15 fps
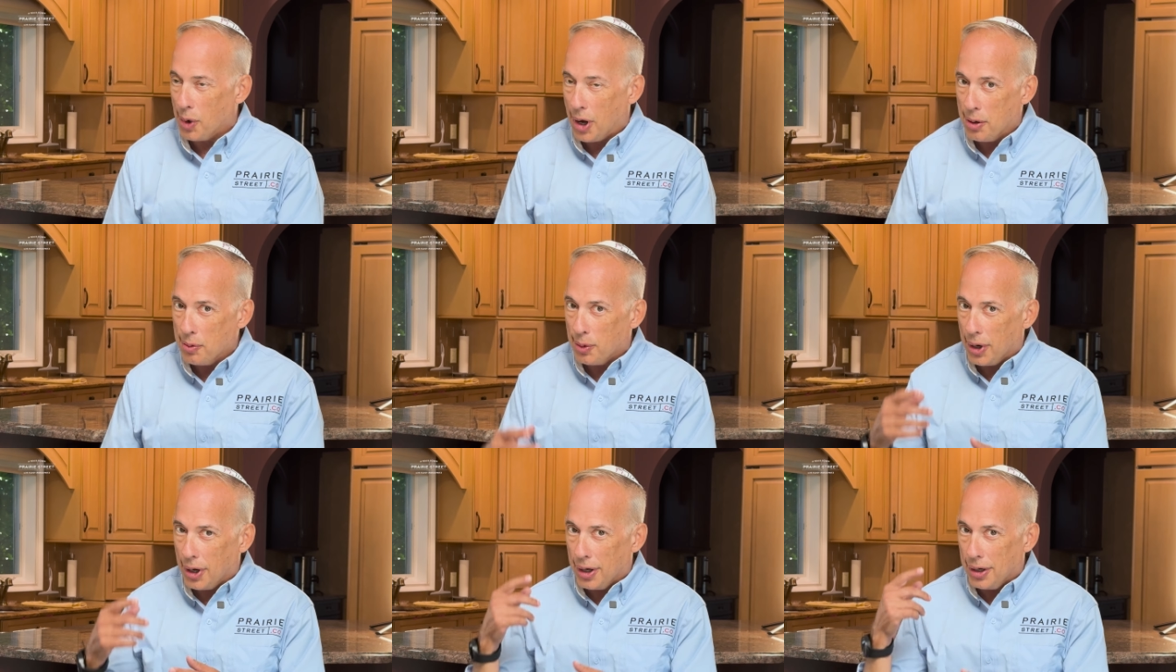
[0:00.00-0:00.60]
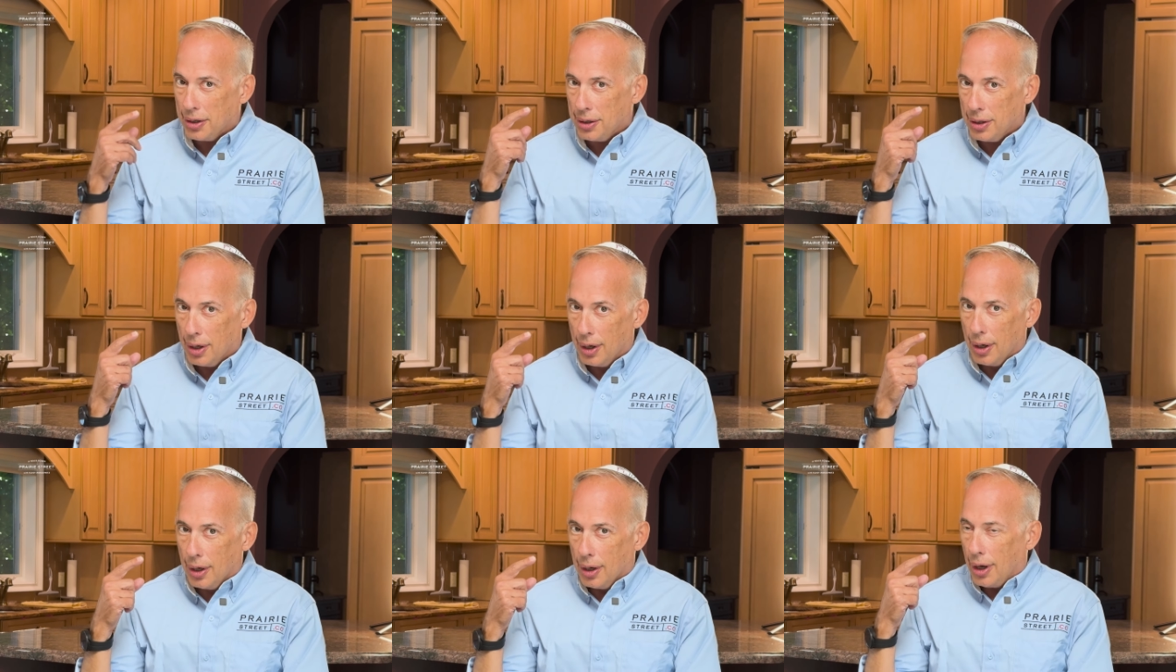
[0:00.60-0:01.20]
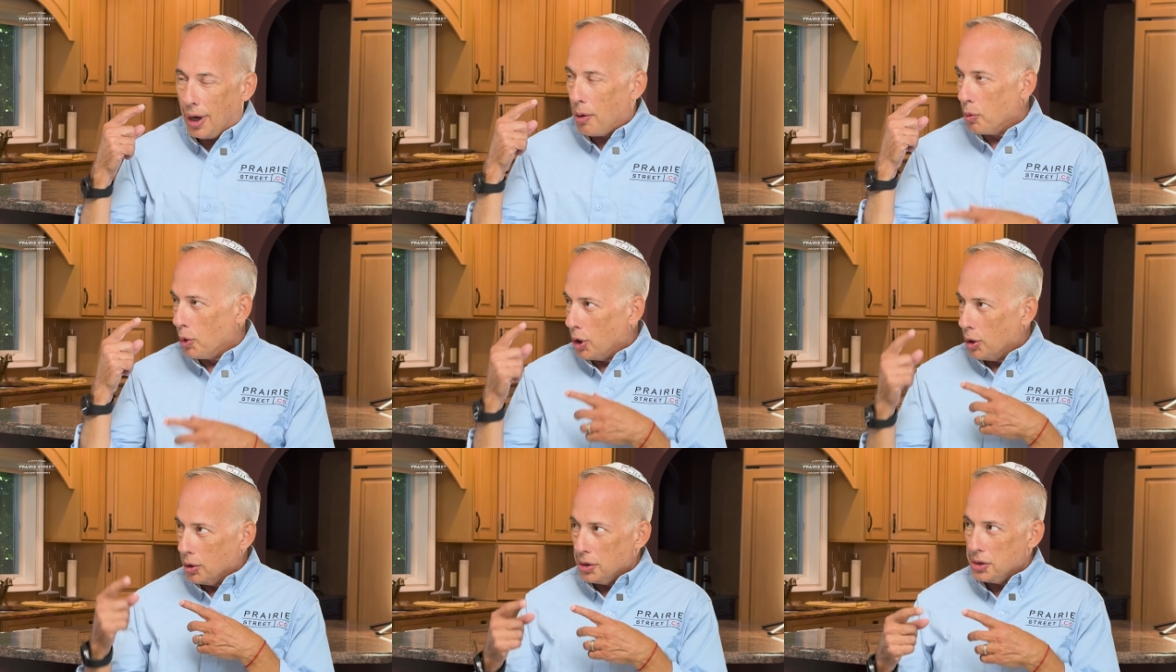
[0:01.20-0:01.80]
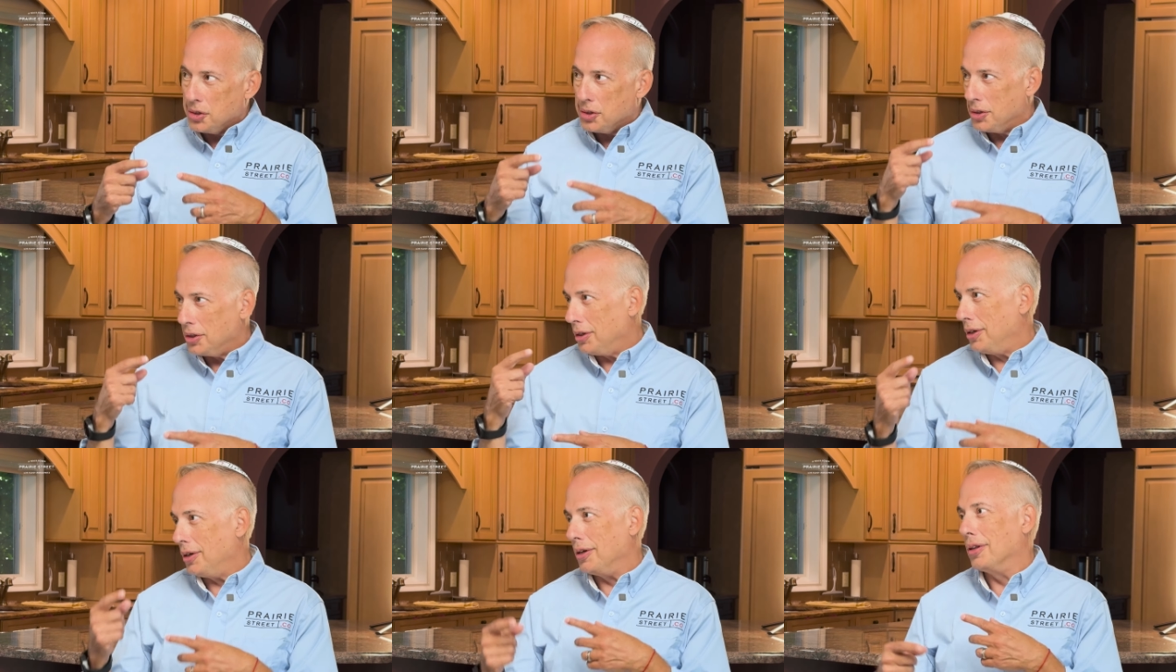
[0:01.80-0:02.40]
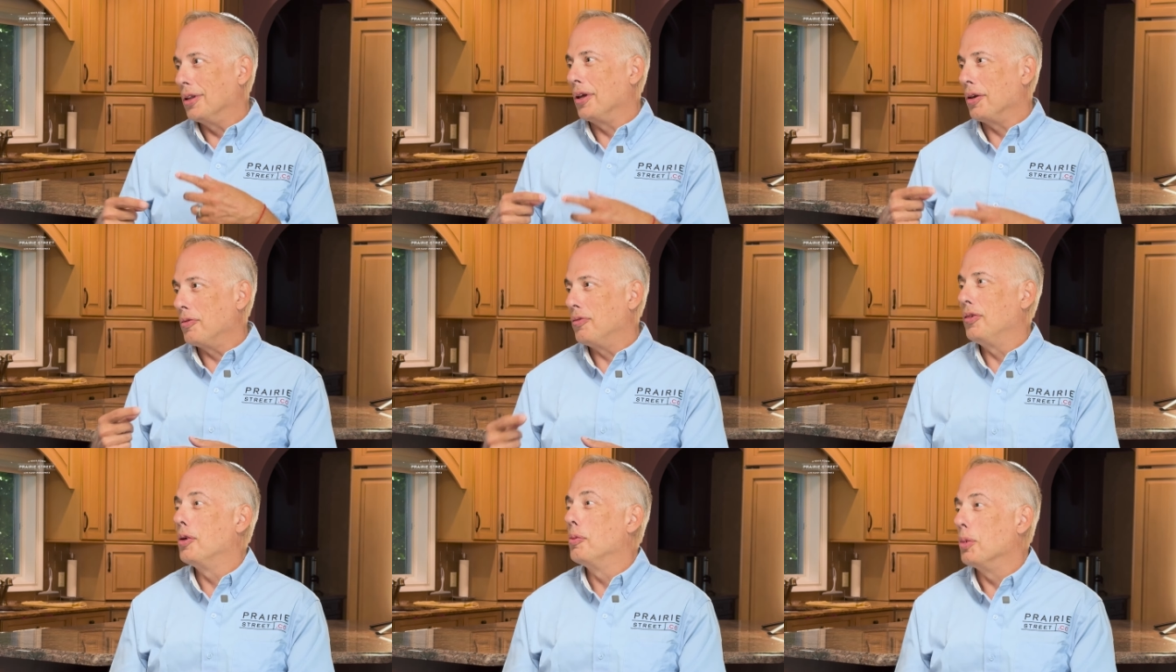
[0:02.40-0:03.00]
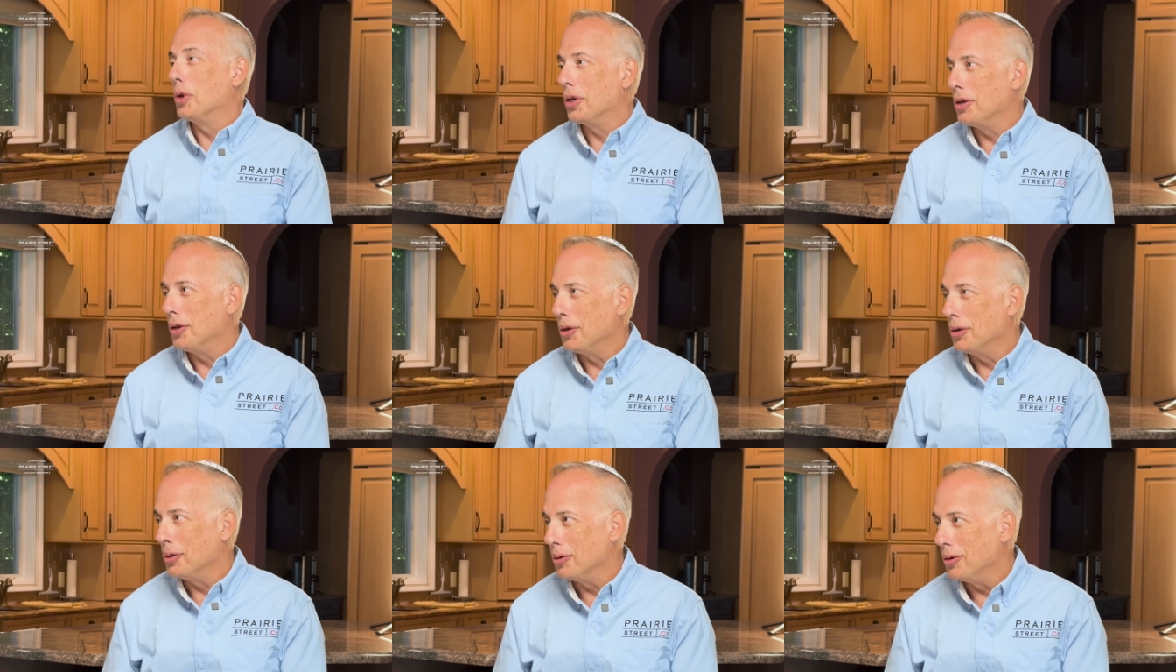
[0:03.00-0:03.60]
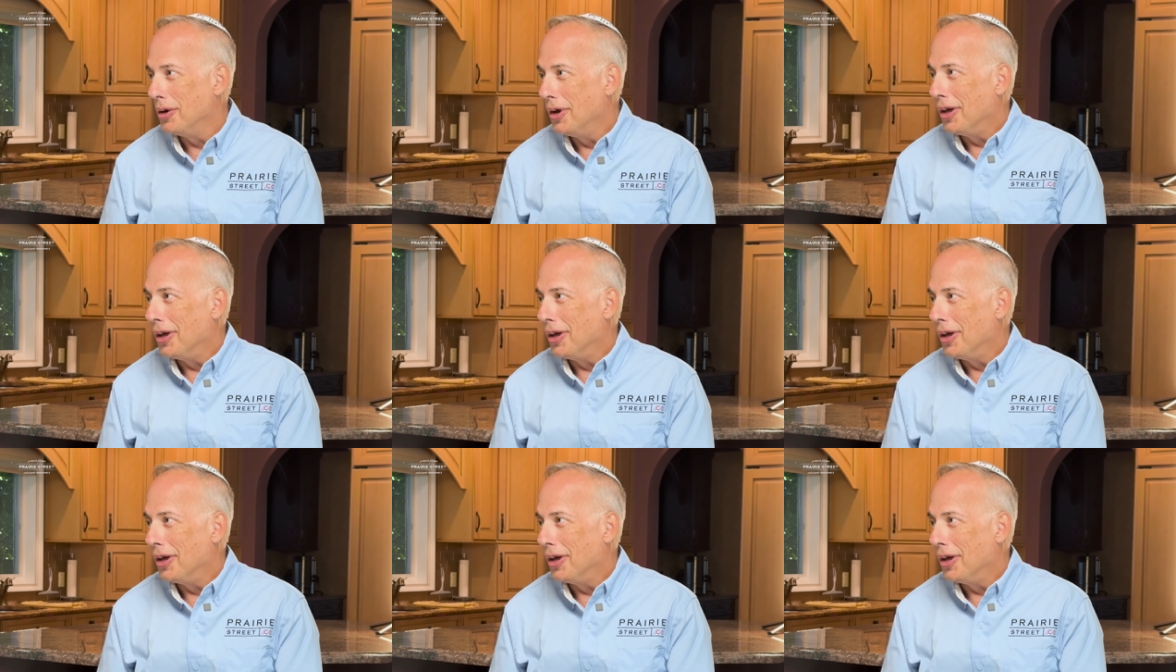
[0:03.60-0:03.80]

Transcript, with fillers: my mind, I'm already seeing like filming you,